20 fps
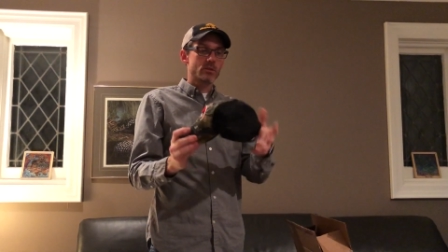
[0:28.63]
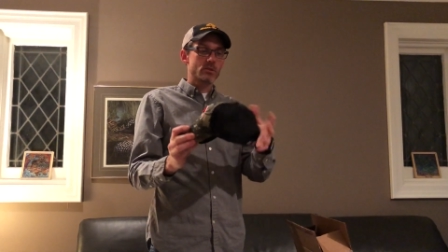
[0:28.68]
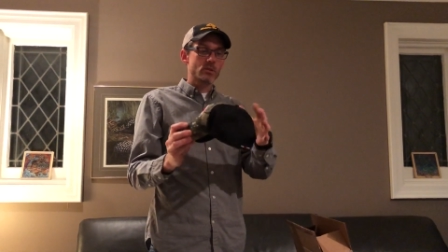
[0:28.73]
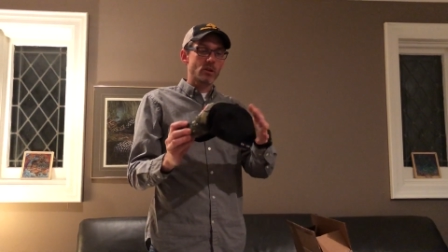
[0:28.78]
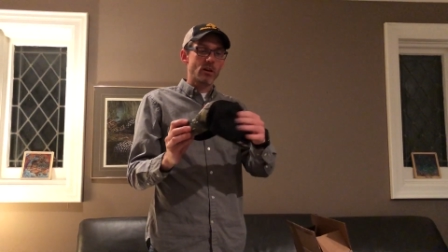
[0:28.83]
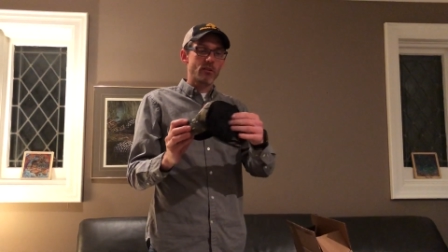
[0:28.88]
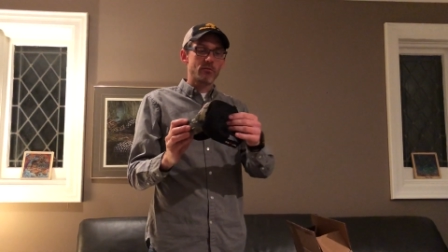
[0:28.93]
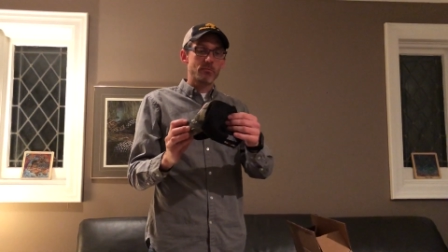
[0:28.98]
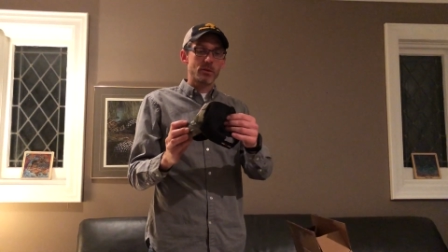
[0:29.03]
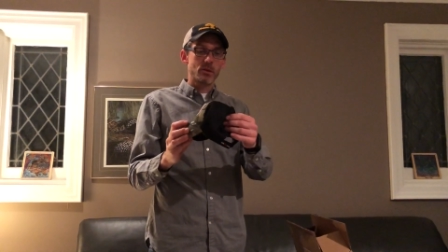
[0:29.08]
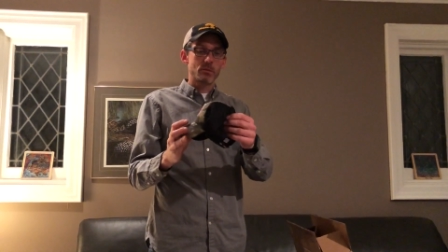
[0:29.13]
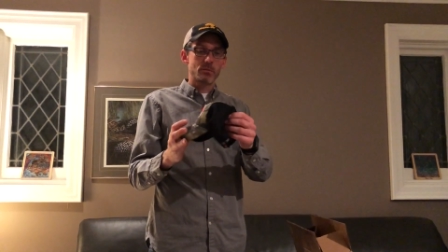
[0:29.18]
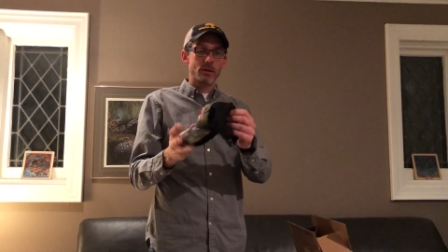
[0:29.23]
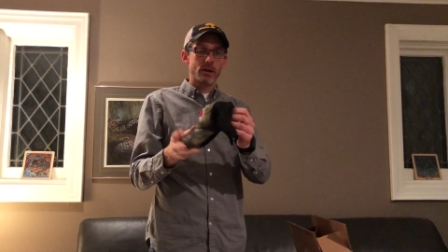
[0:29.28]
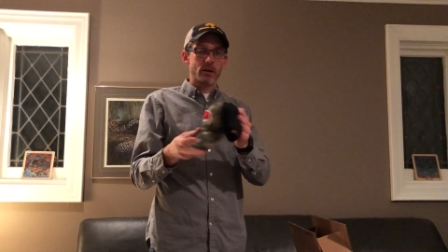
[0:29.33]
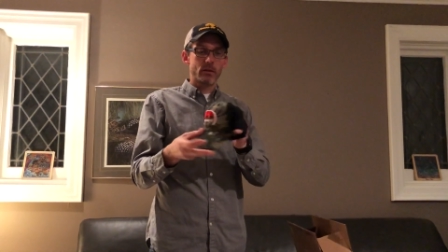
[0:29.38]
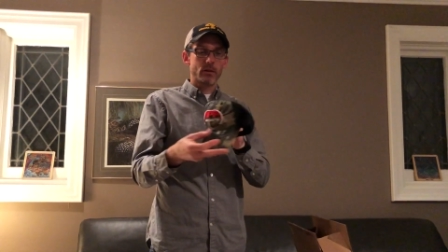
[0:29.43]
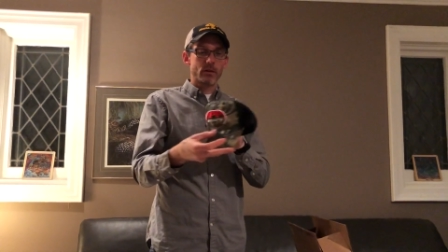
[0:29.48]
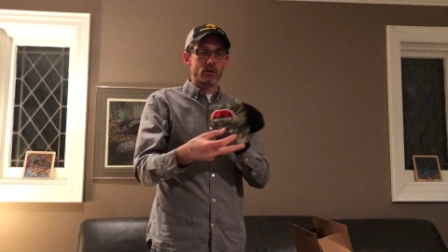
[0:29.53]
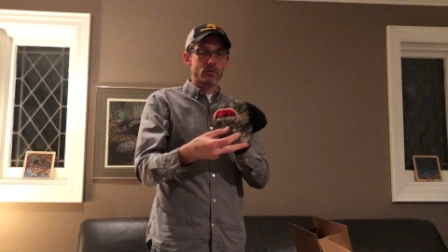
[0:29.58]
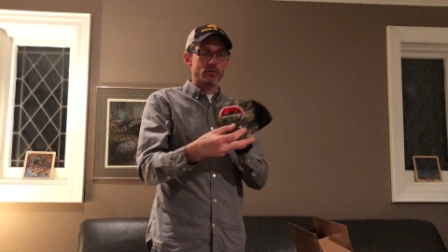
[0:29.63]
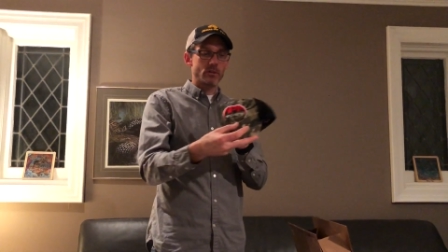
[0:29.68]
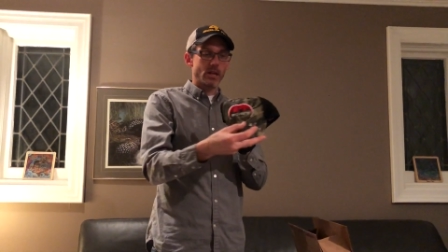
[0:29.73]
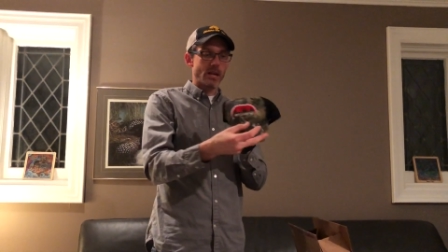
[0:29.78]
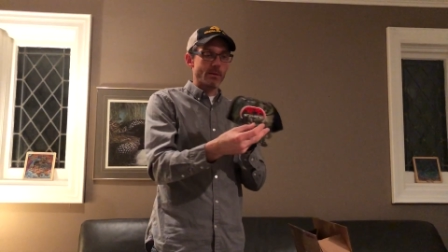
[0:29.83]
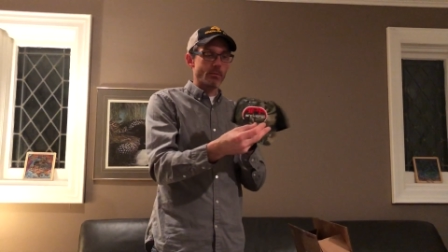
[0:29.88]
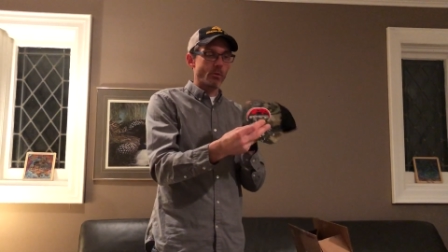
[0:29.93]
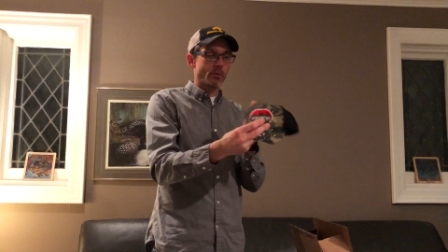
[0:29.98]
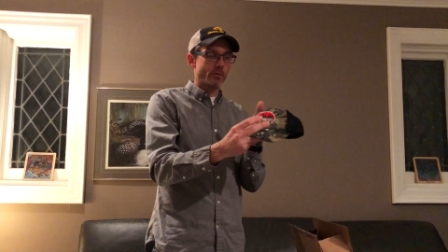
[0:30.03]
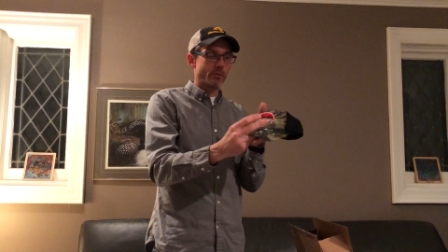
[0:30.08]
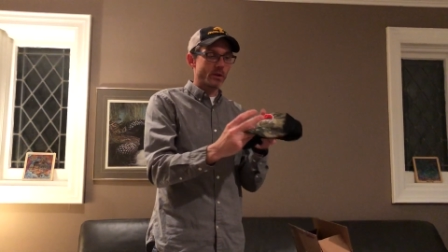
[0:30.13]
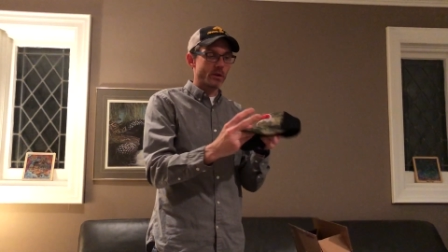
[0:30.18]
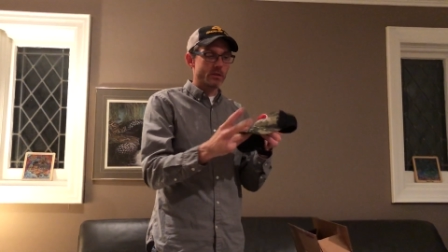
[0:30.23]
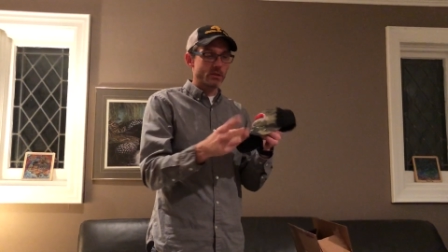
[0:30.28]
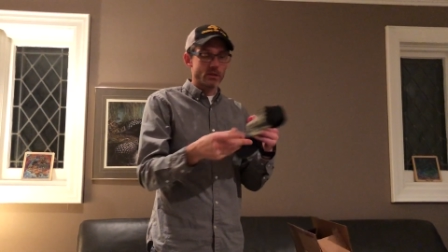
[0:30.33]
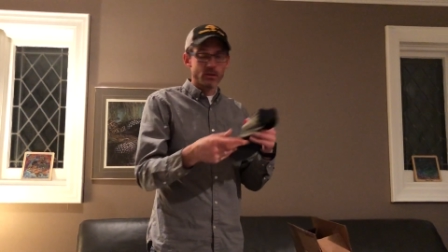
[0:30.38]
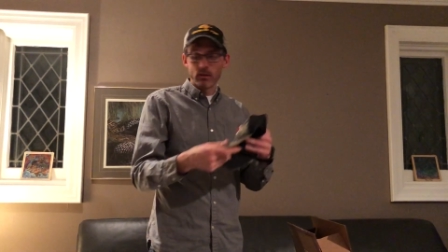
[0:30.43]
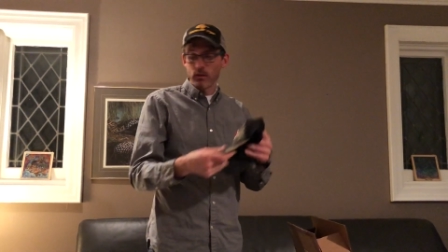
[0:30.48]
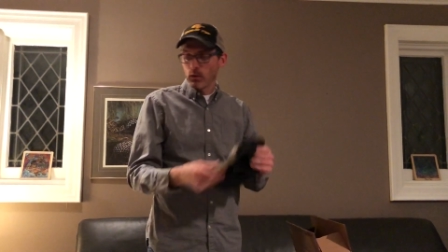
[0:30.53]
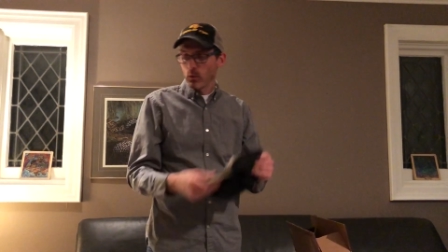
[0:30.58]
soft mesh background, camo
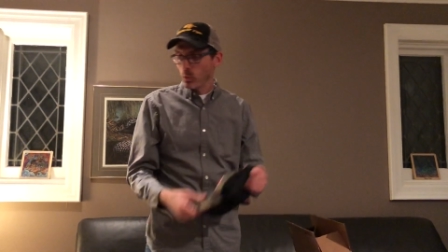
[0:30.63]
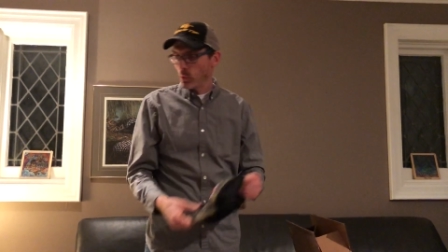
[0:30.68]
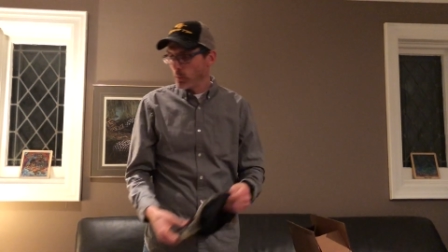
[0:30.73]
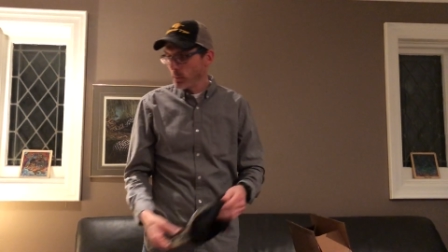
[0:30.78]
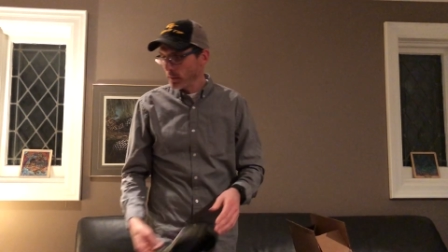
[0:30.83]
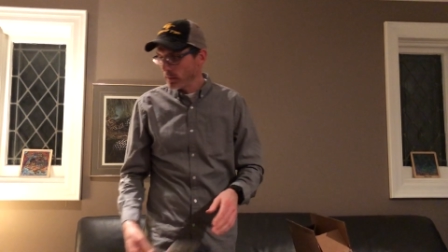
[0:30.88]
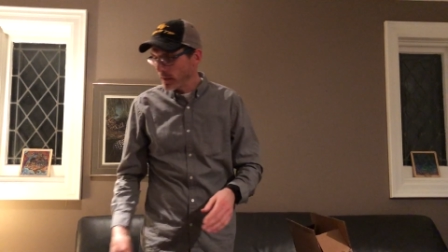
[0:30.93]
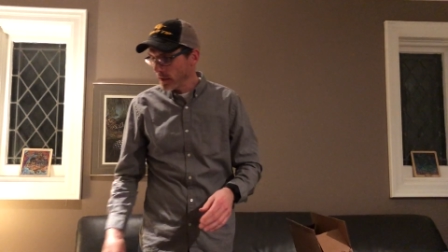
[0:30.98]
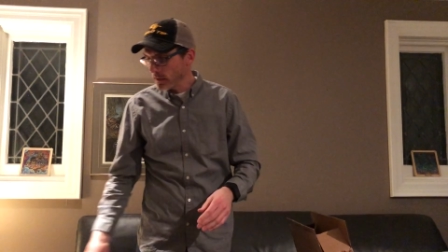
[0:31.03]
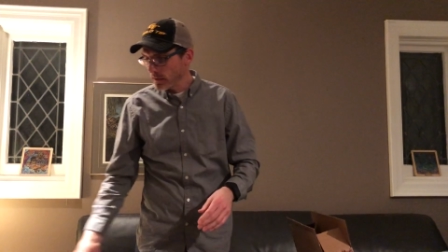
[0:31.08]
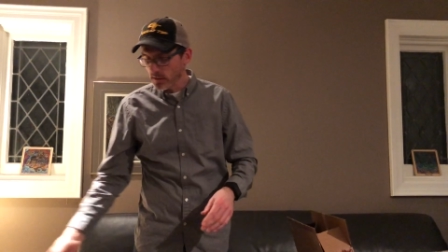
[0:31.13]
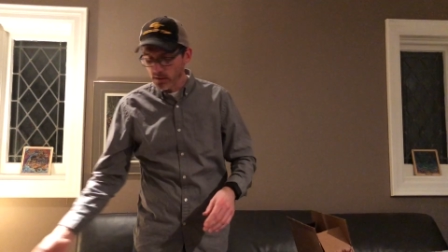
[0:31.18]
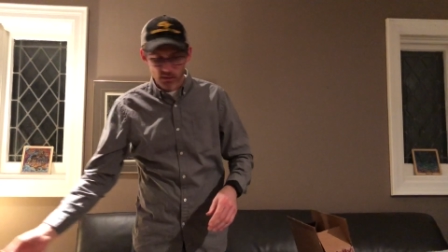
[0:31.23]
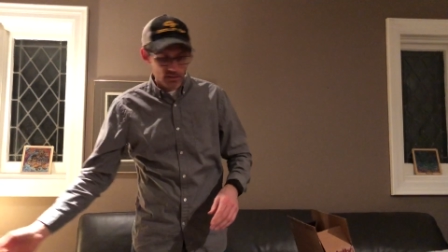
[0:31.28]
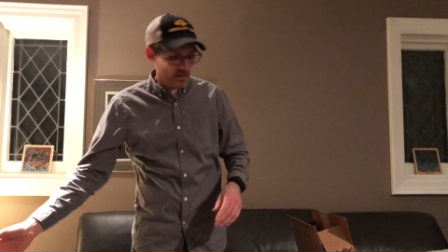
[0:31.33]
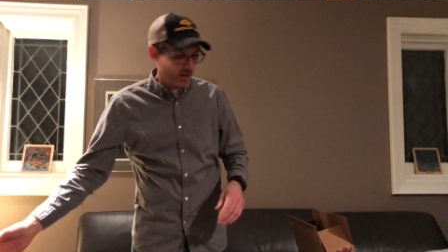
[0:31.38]
front. We'll put that to the